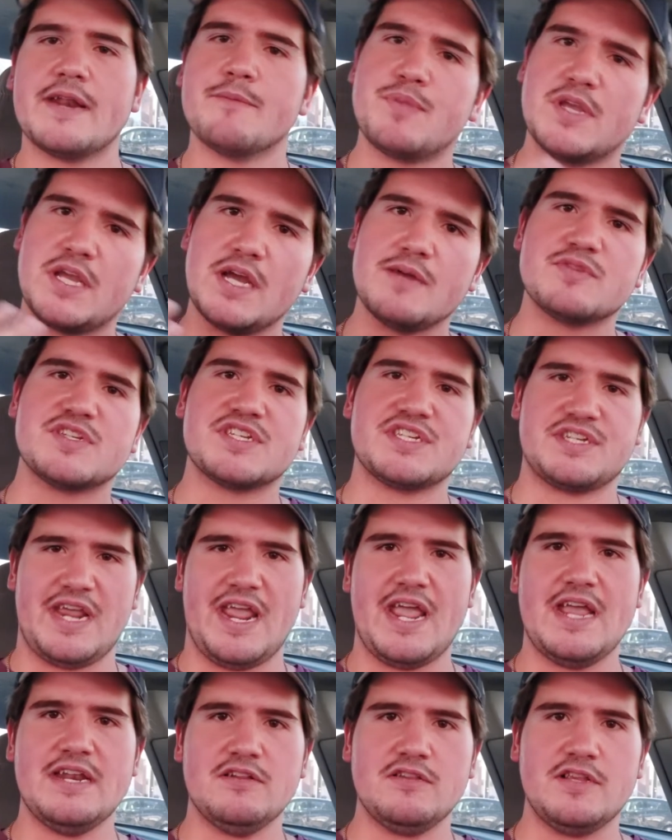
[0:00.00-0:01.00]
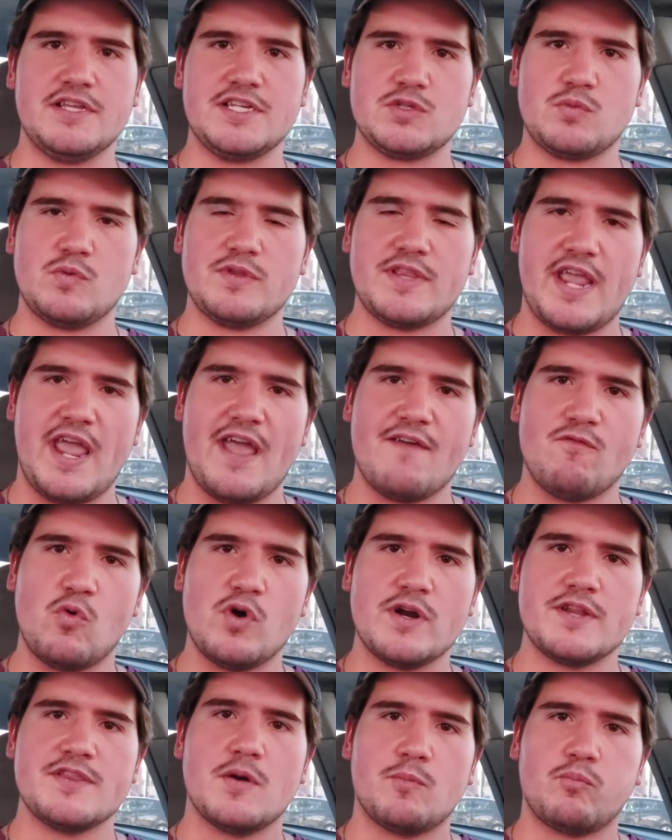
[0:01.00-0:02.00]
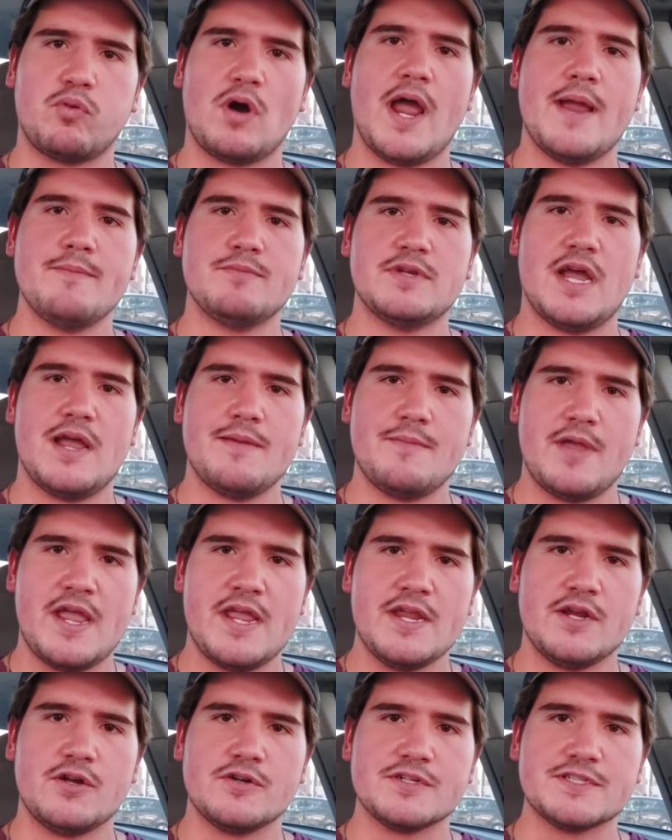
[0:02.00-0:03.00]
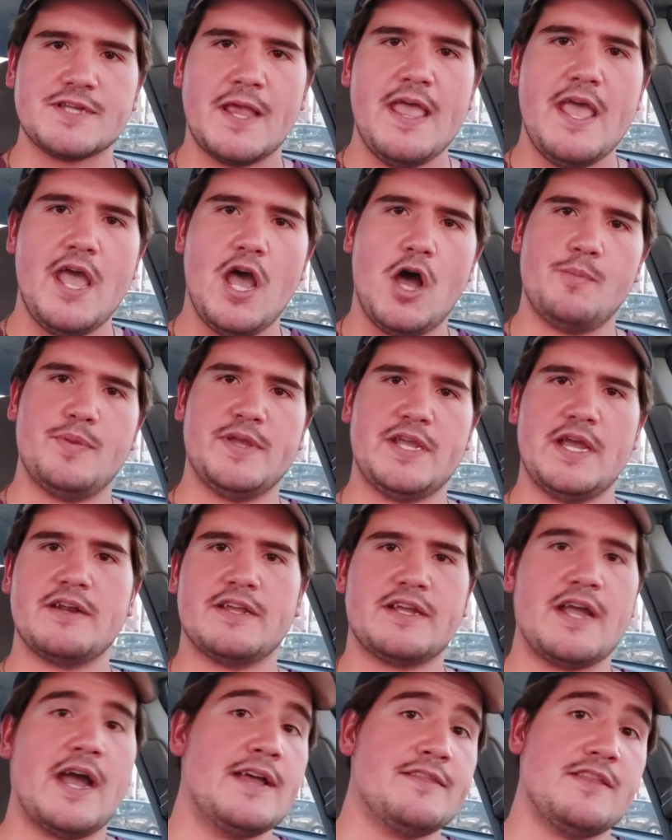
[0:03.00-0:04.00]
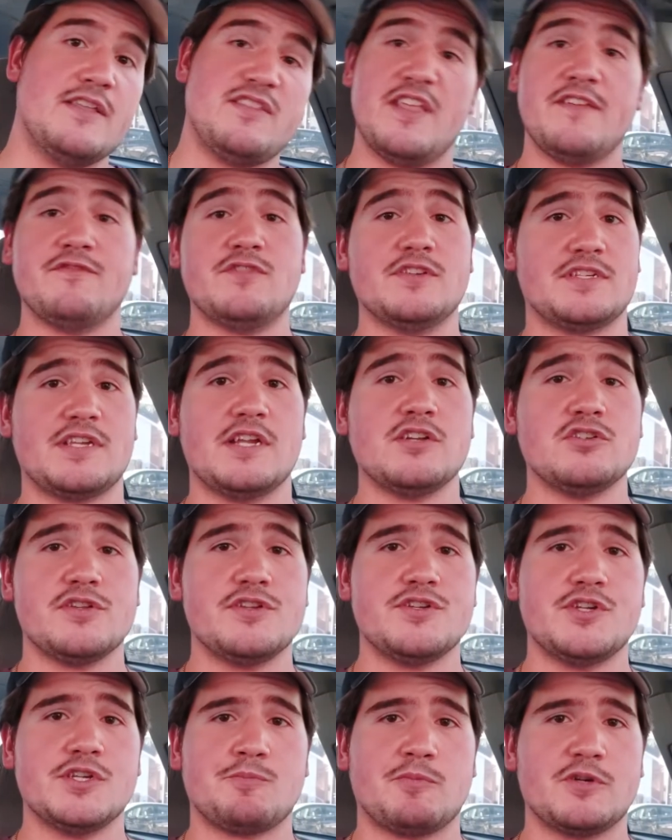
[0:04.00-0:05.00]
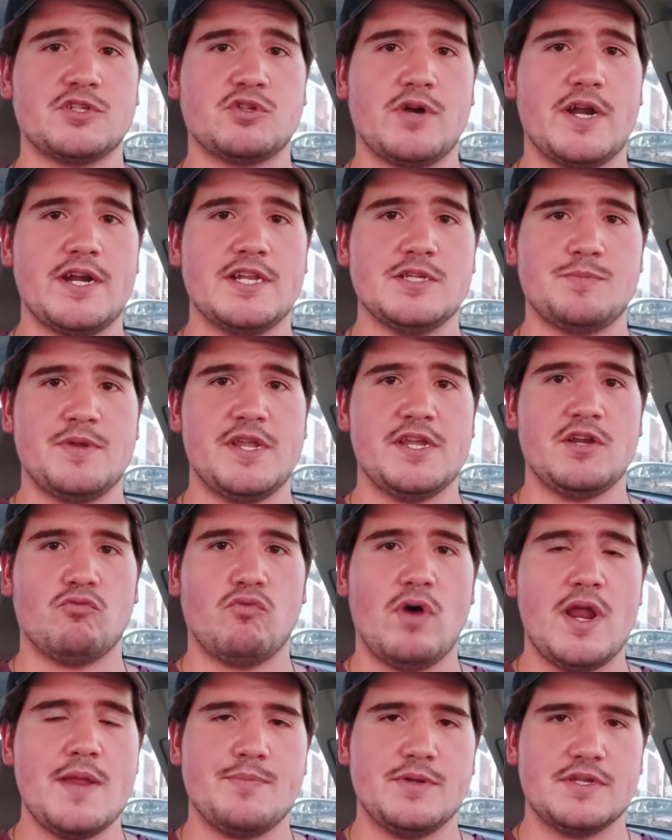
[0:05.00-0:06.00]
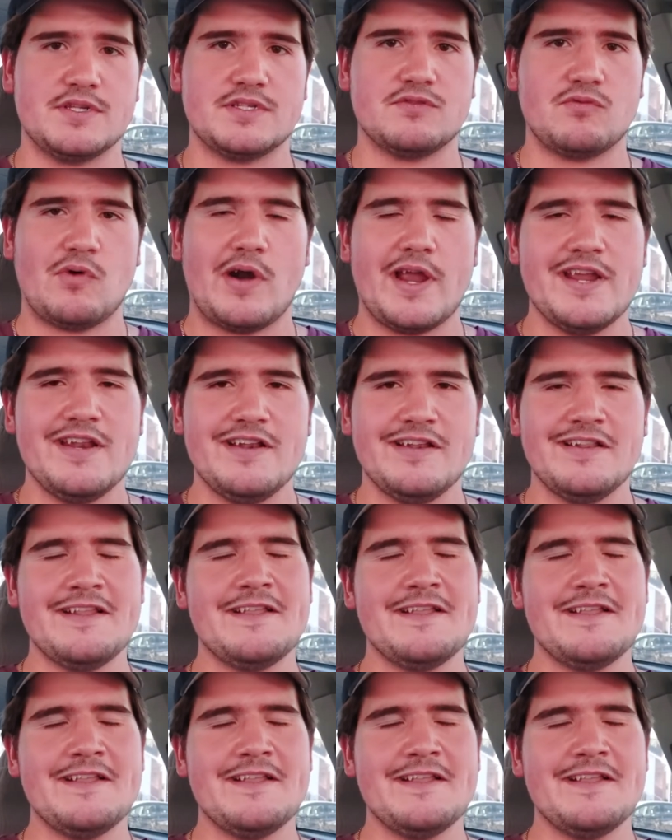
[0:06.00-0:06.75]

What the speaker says: It becomes scandalous when they have one of their primetime anchors helping out a guy that they've essentially just portrayed as being a rapist, right?